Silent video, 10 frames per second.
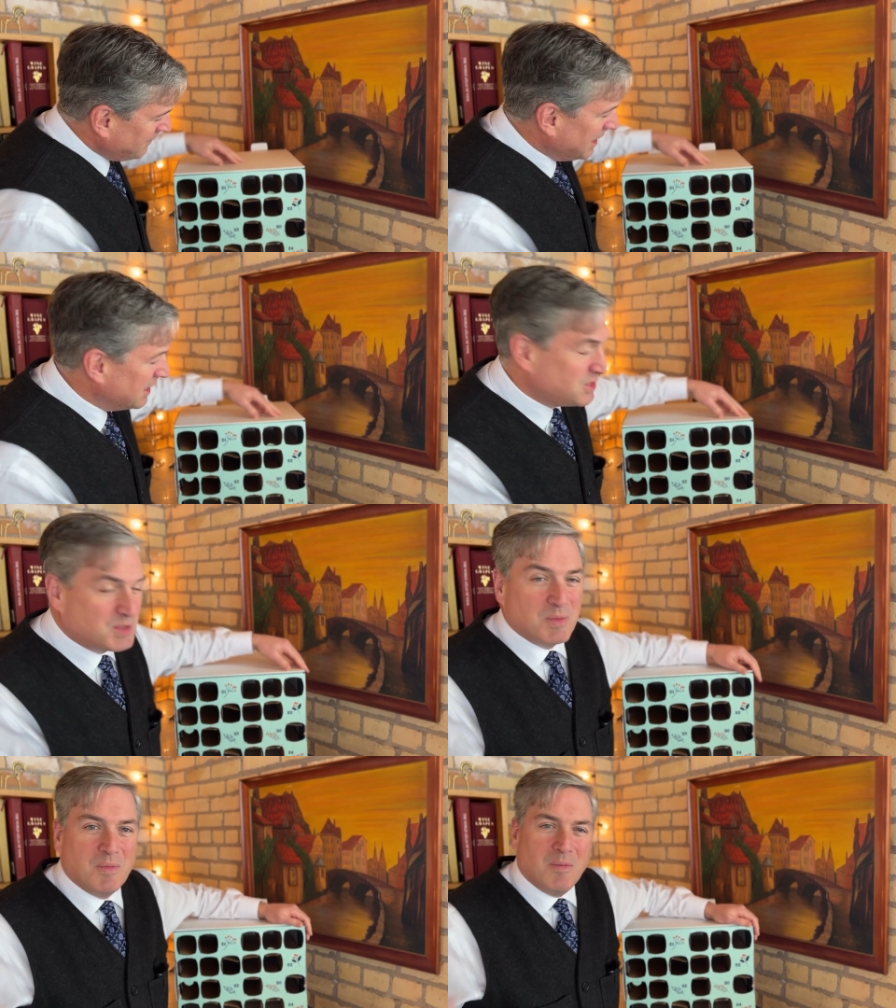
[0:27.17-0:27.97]

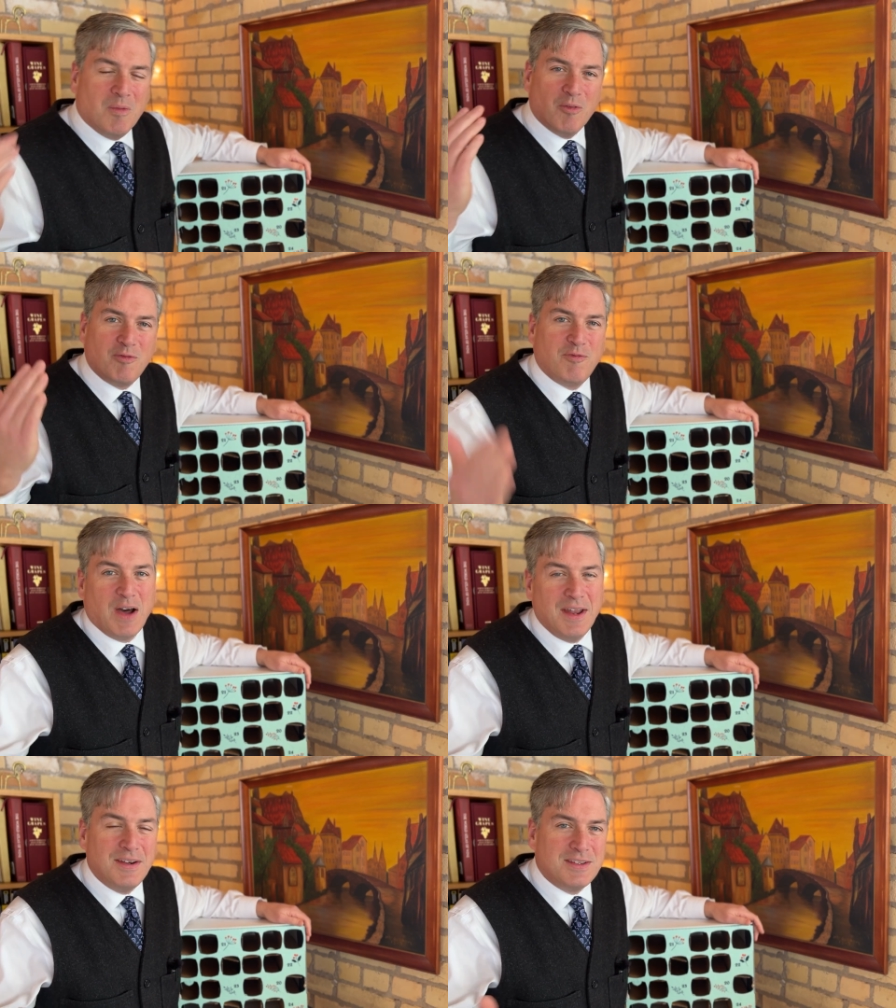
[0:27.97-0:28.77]
it's
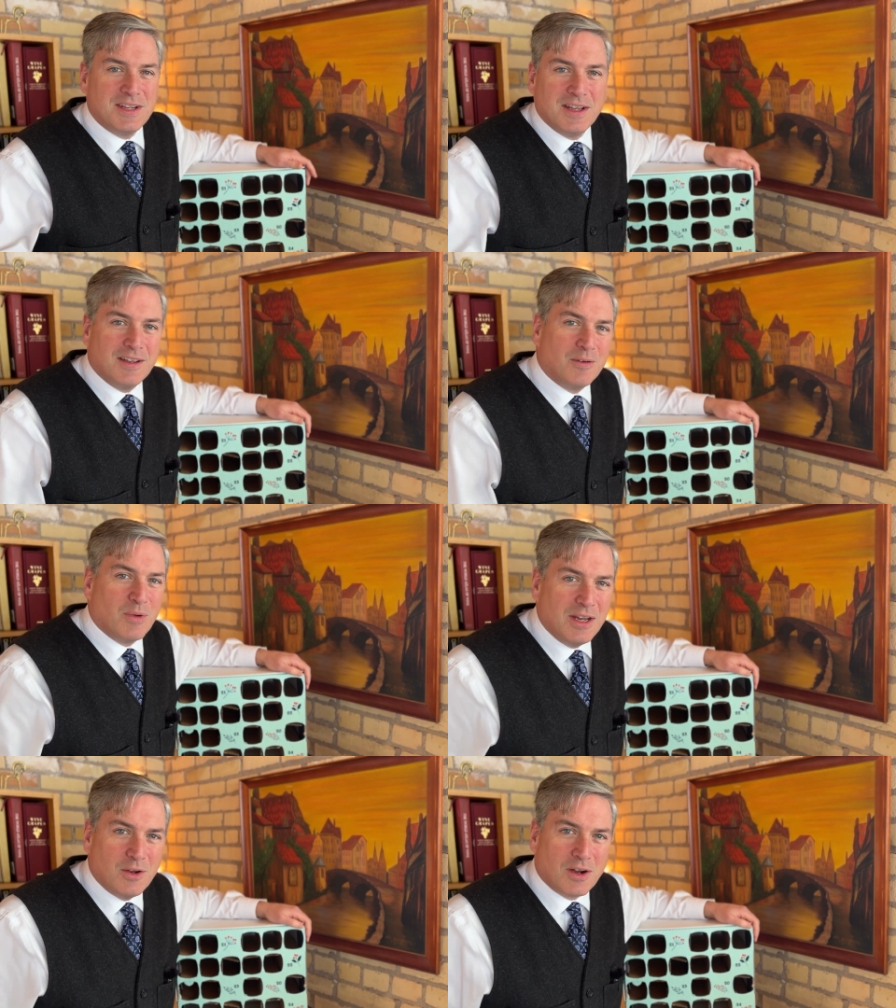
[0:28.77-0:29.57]
fun to
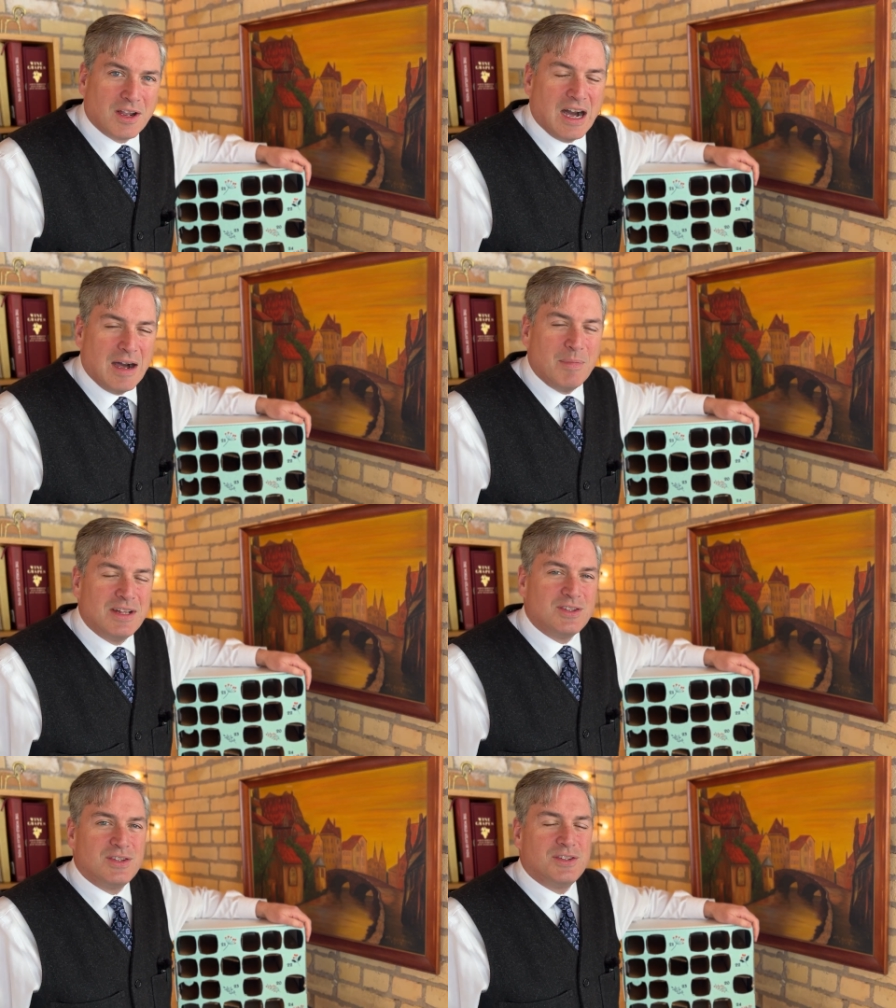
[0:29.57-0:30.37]
read your
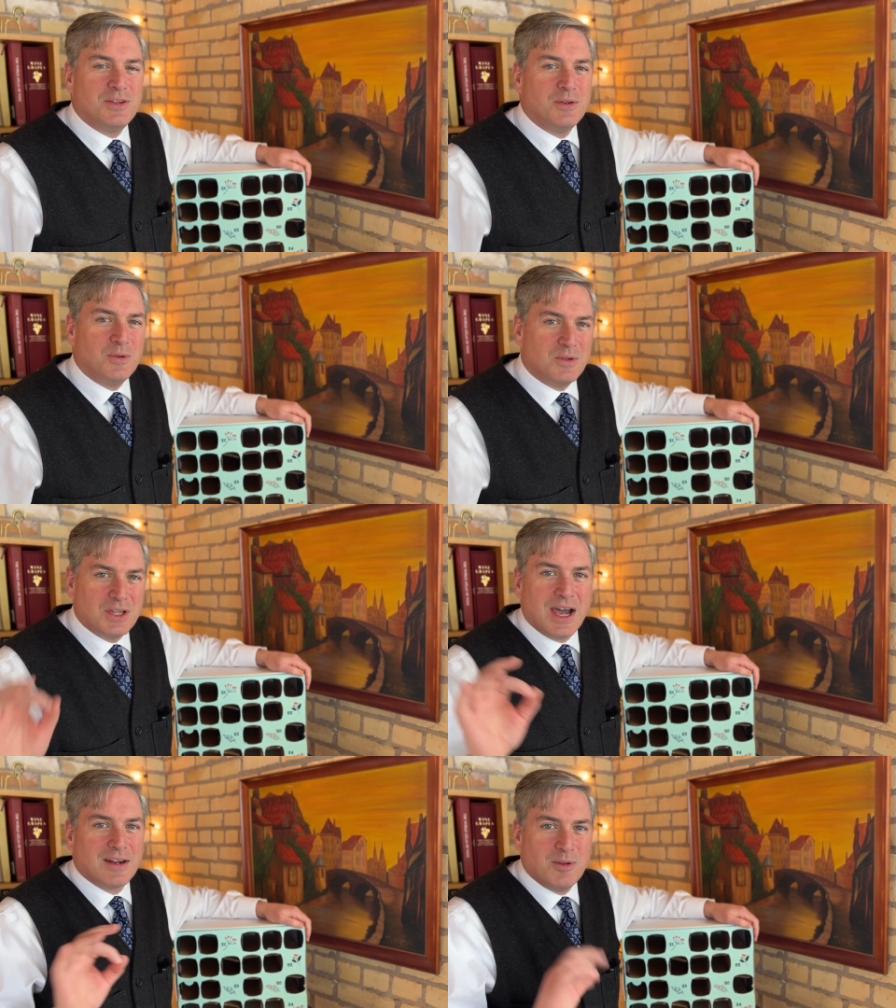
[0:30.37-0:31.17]
comments, to
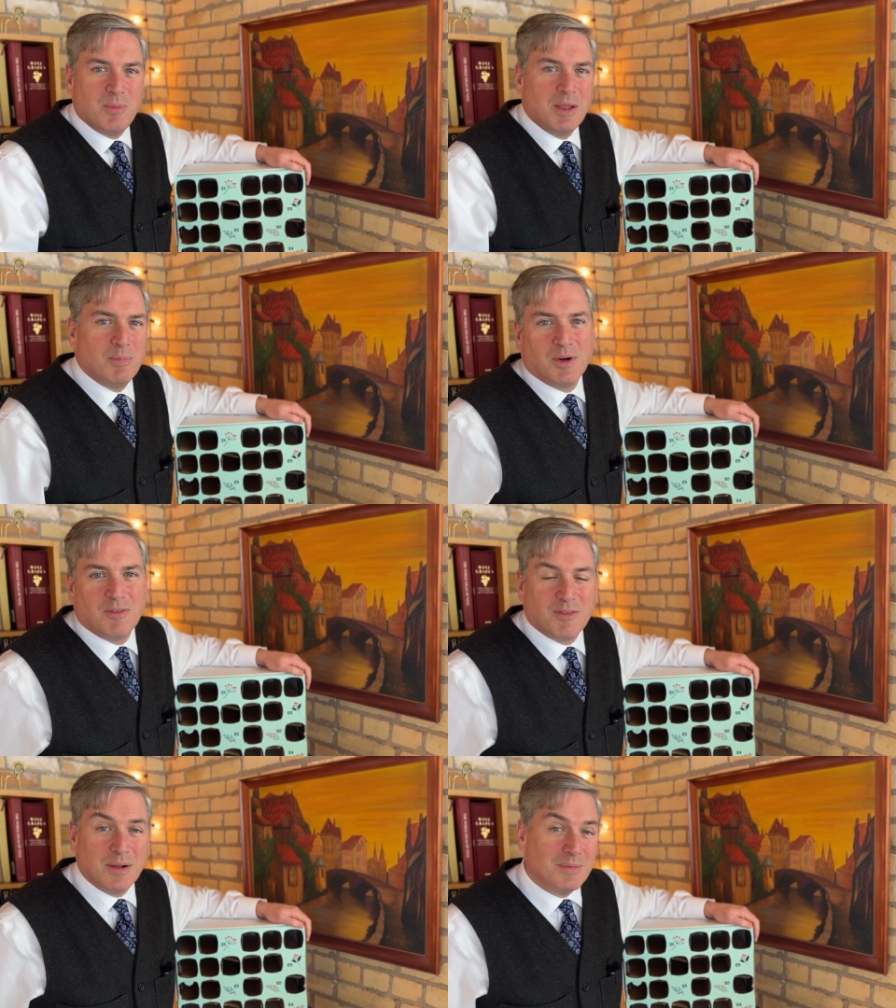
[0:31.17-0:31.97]
talk to people
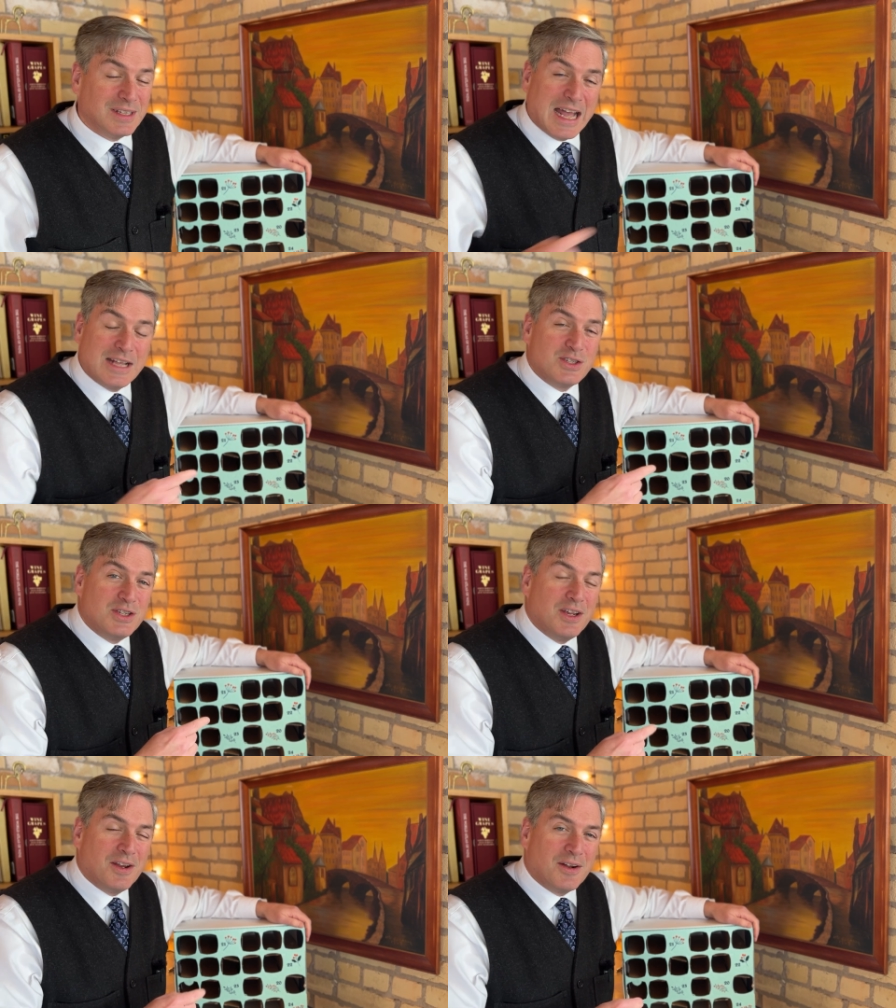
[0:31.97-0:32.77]
from last
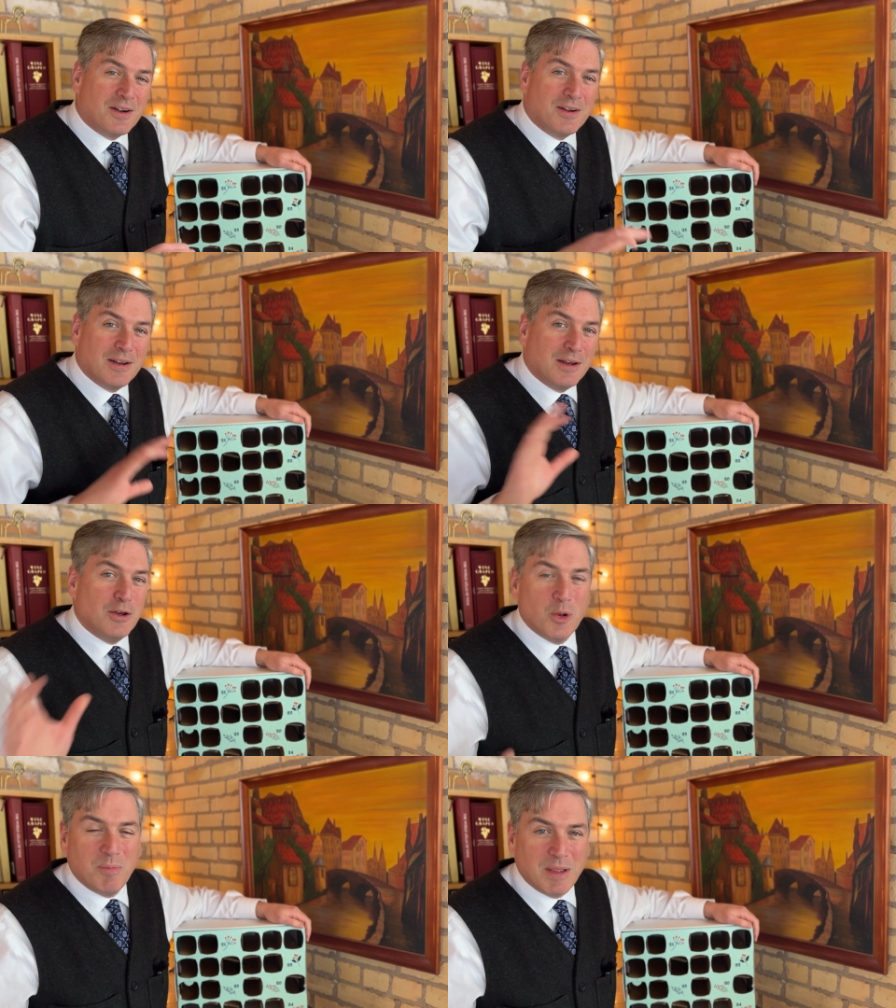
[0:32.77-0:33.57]
year,
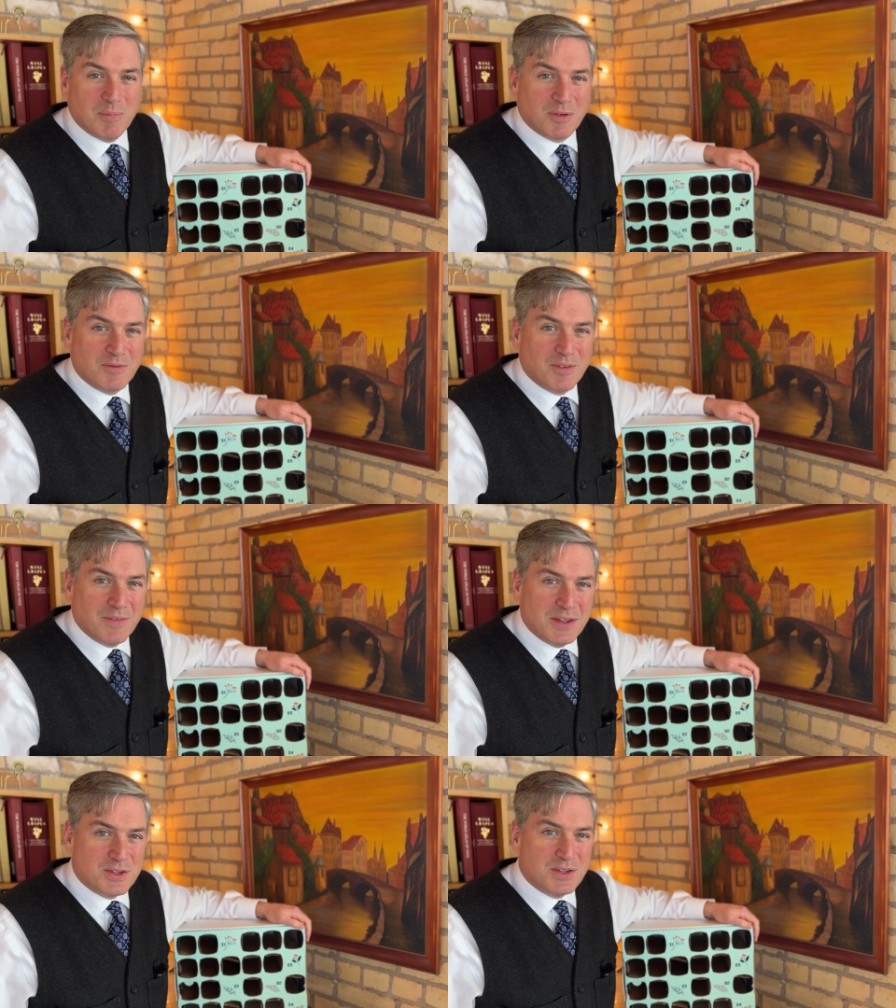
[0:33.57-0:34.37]
new people for
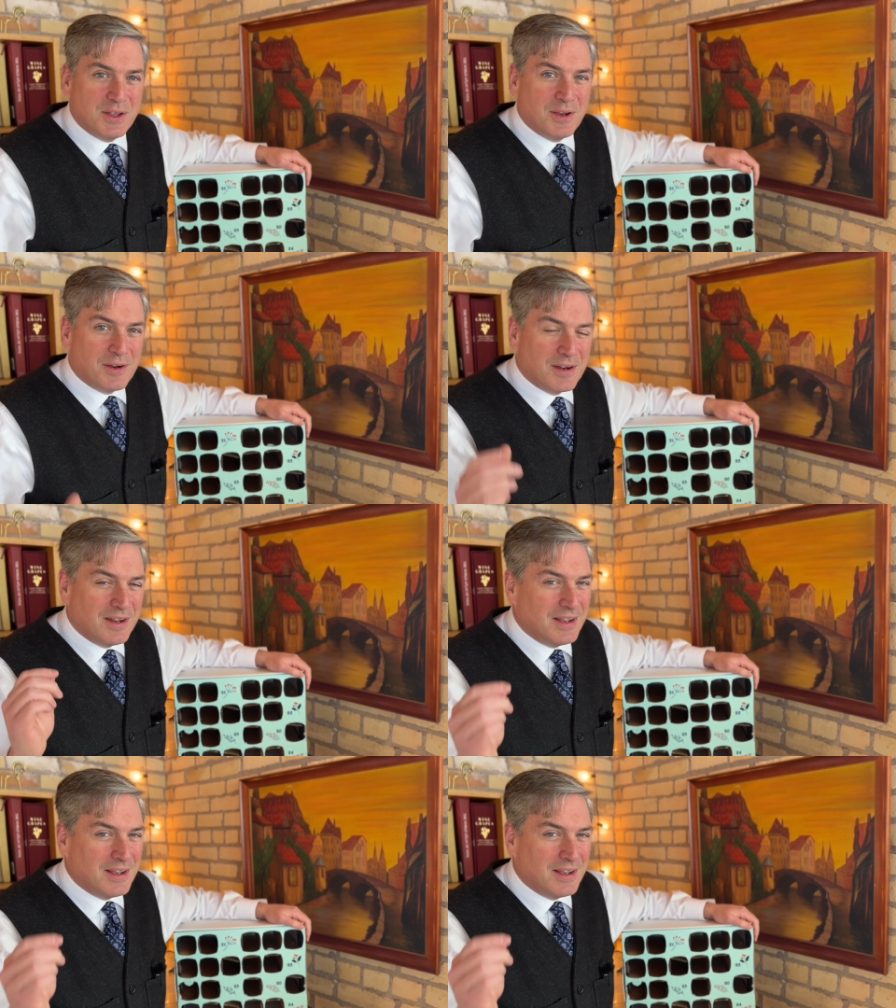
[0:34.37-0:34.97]
this year.